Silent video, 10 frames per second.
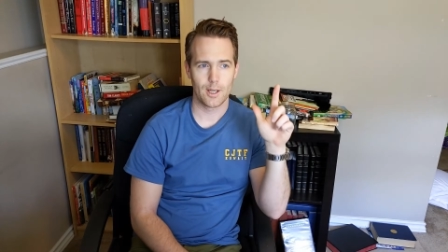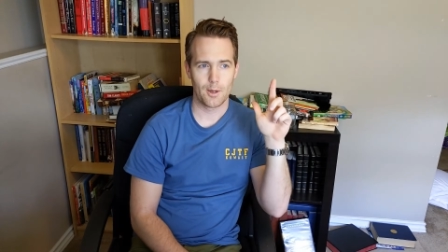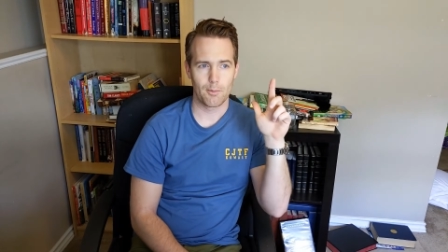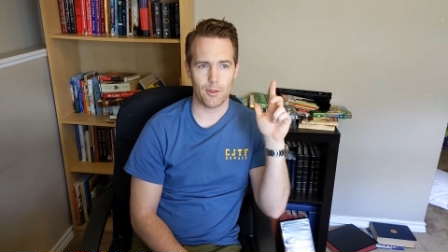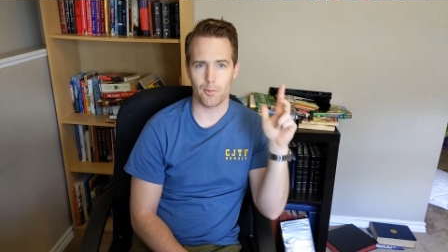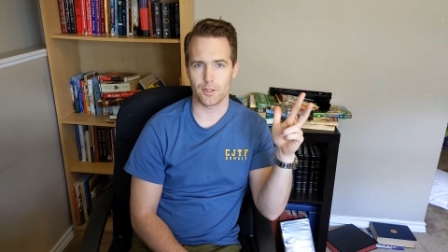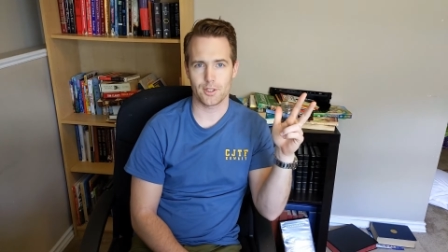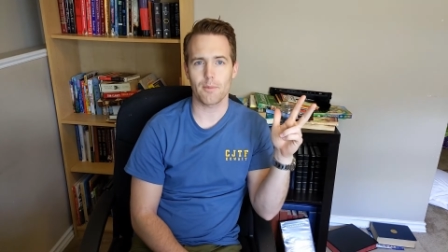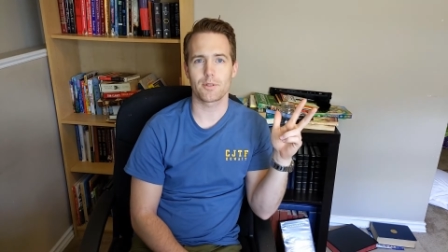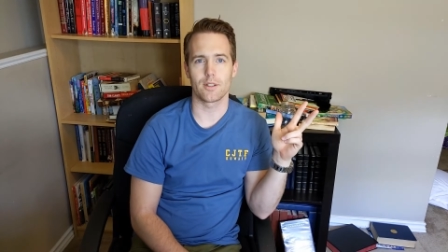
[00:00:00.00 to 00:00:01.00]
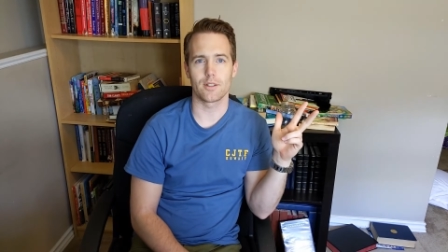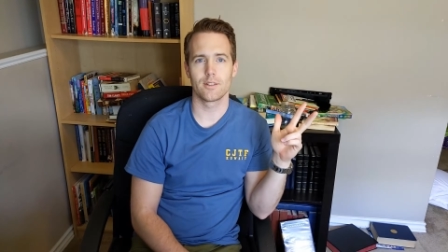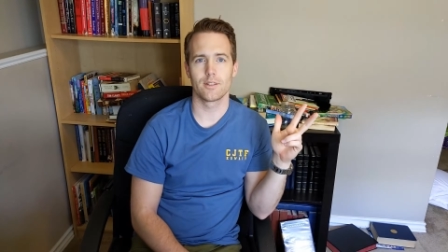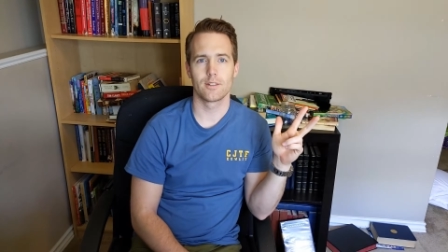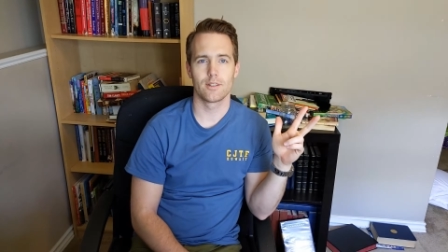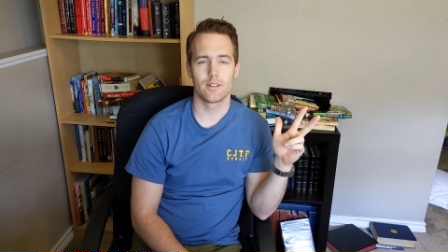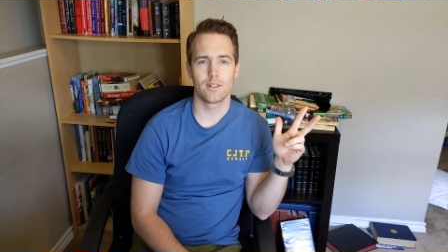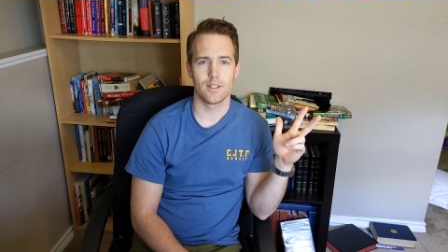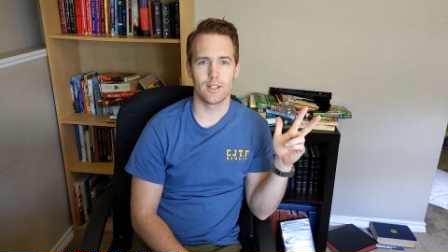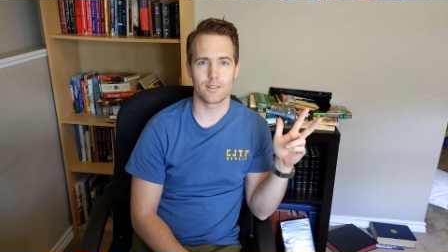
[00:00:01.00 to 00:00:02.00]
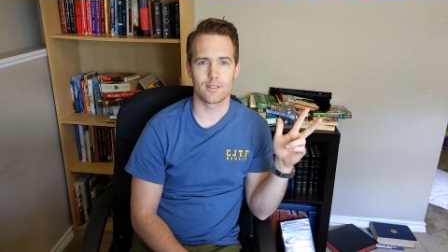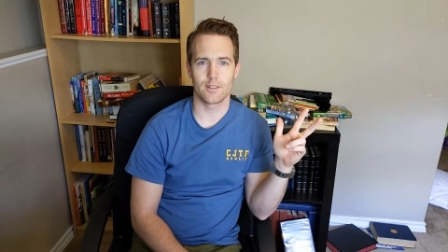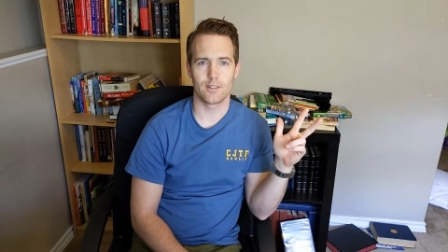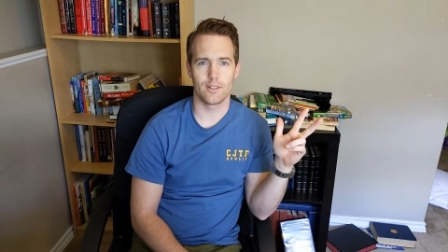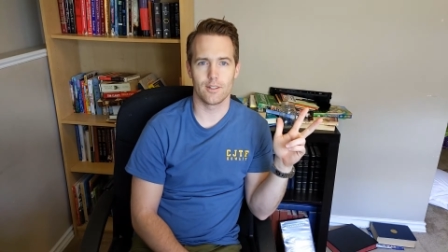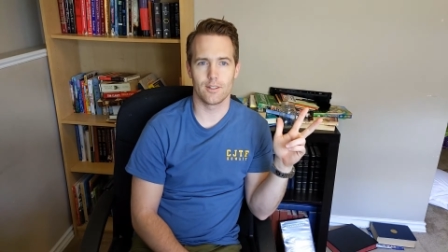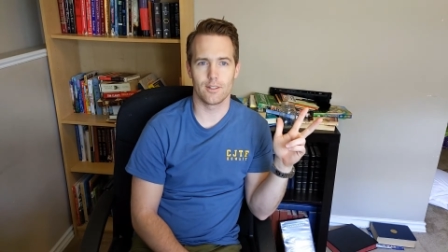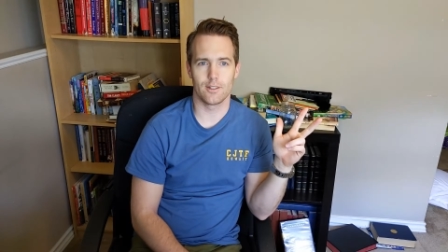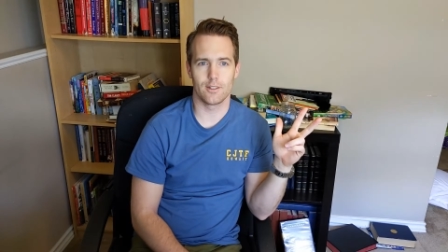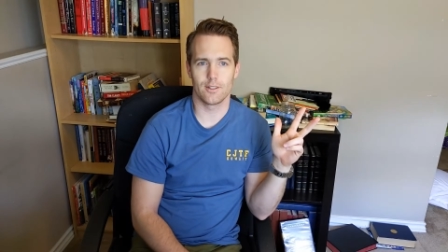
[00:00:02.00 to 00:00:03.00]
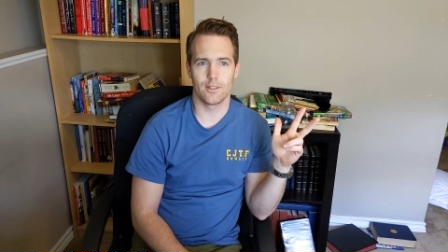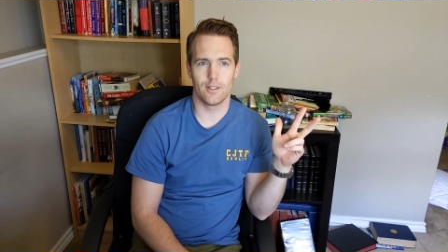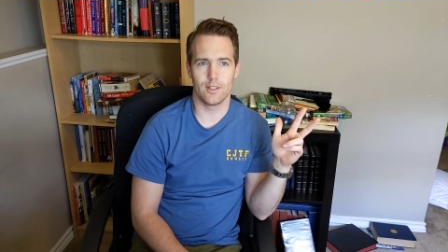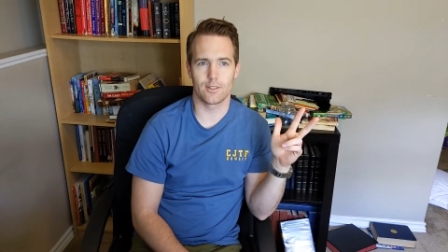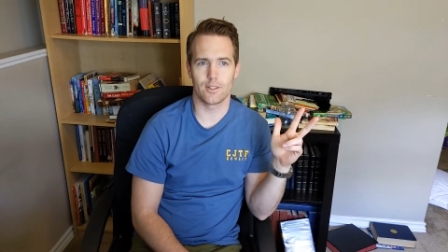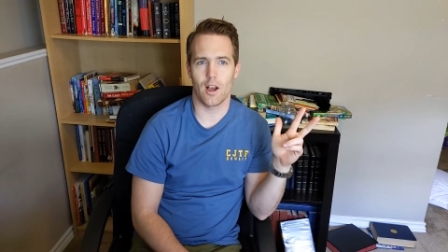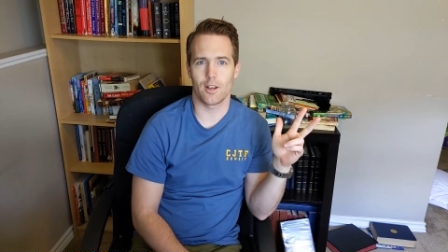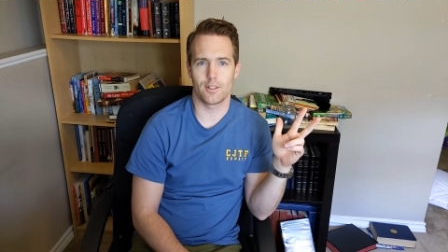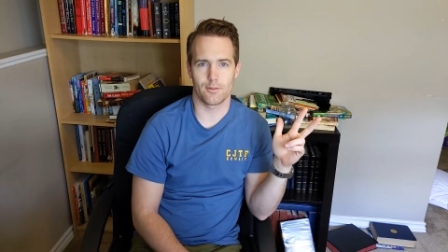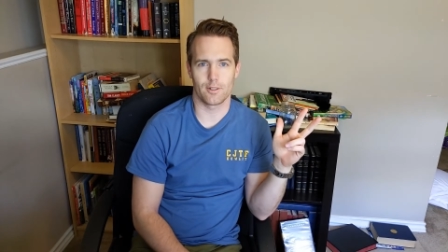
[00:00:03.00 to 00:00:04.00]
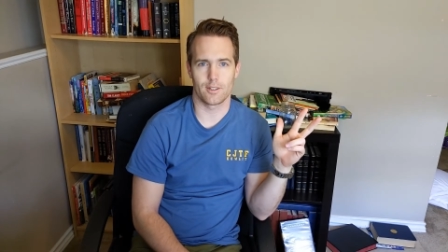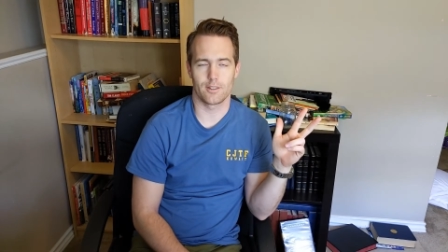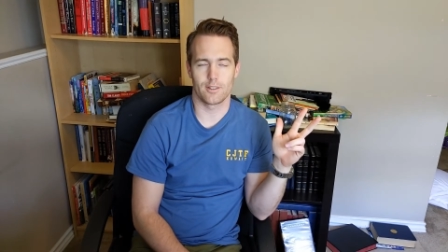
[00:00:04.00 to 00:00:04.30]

but the perception is not different.